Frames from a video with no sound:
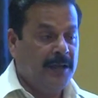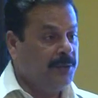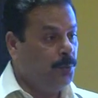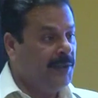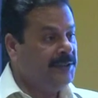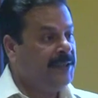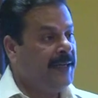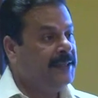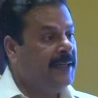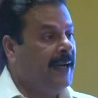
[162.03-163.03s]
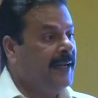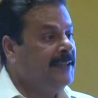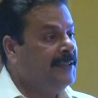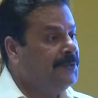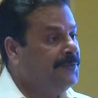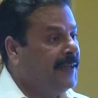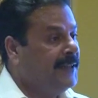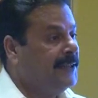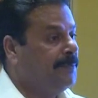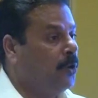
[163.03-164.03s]
On the one side, they
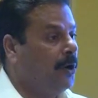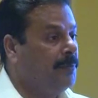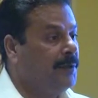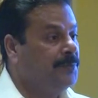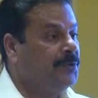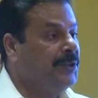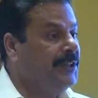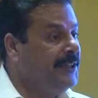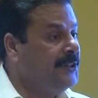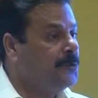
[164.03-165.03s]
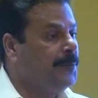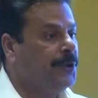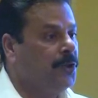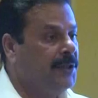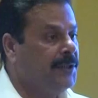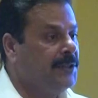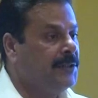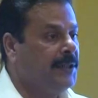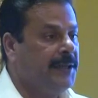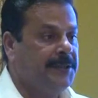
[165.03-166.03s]
identify the problems, needs,
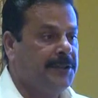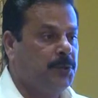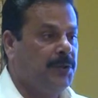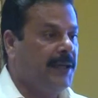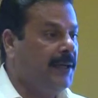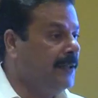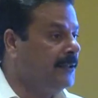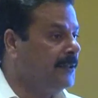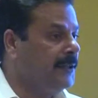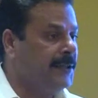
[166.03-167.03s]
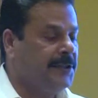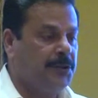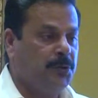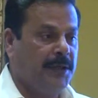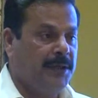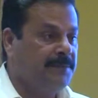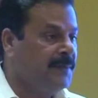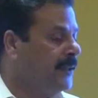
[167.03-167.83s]
priorities related to the health, related to the